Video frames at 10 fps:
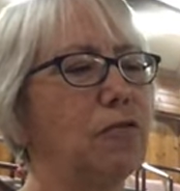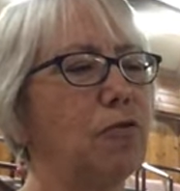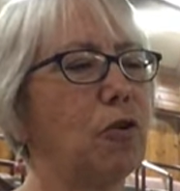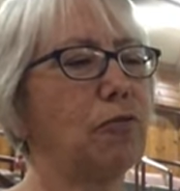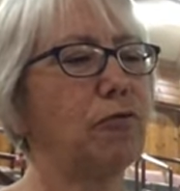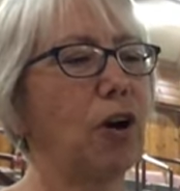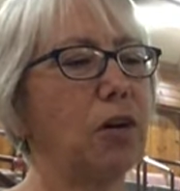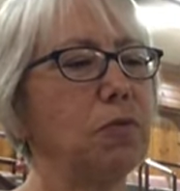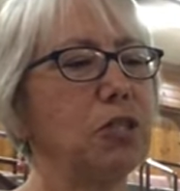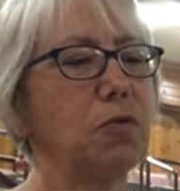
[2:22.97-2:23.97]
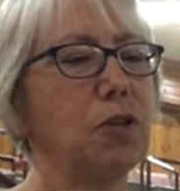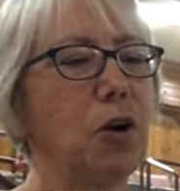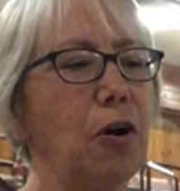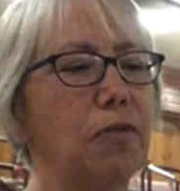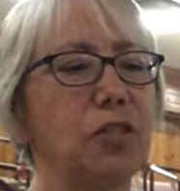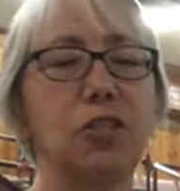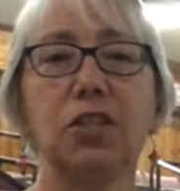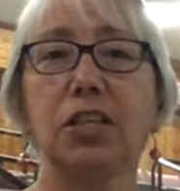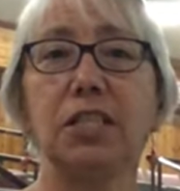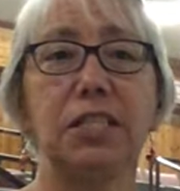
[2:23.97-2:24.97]
For farmers with harvest
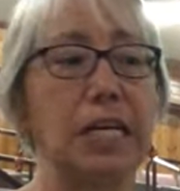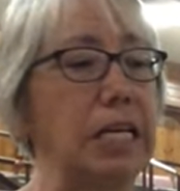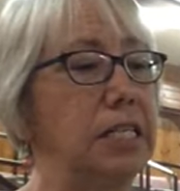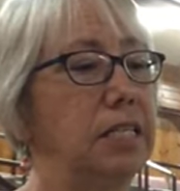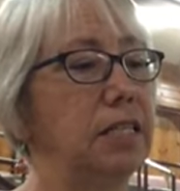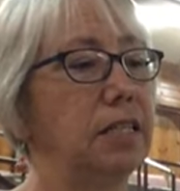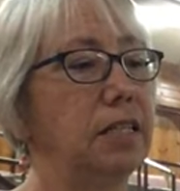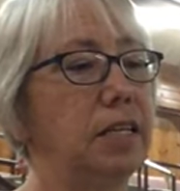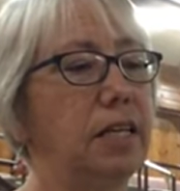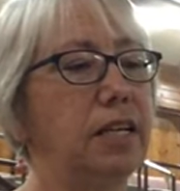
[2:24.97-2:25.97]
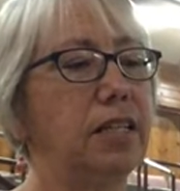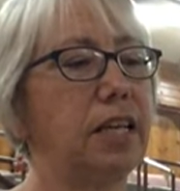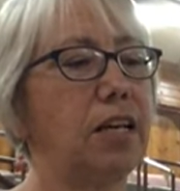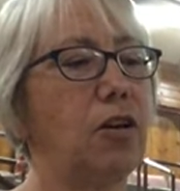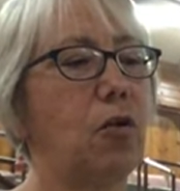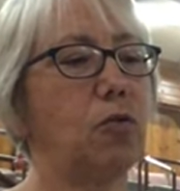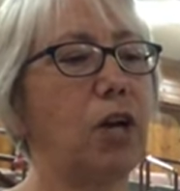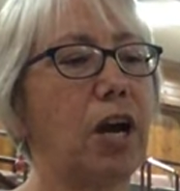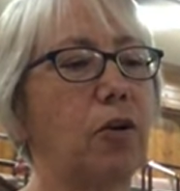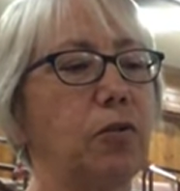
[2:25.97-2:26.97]
to contend, they know
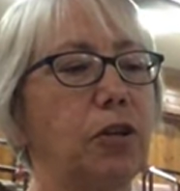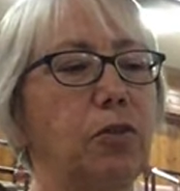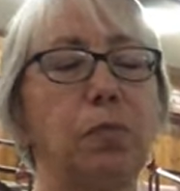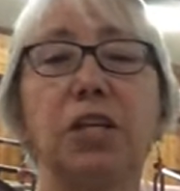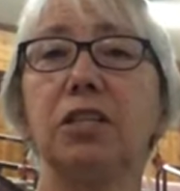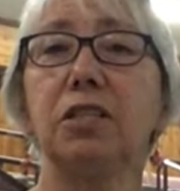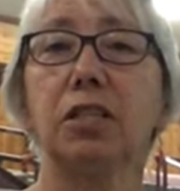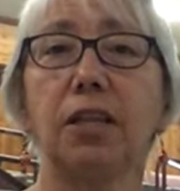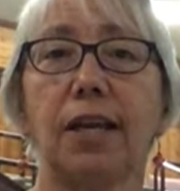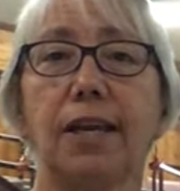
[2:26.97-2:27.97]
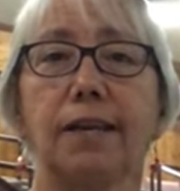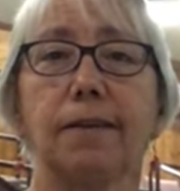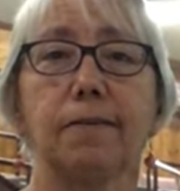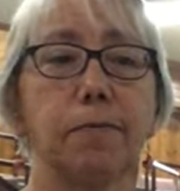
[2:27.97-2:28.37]
now there'll be a delay.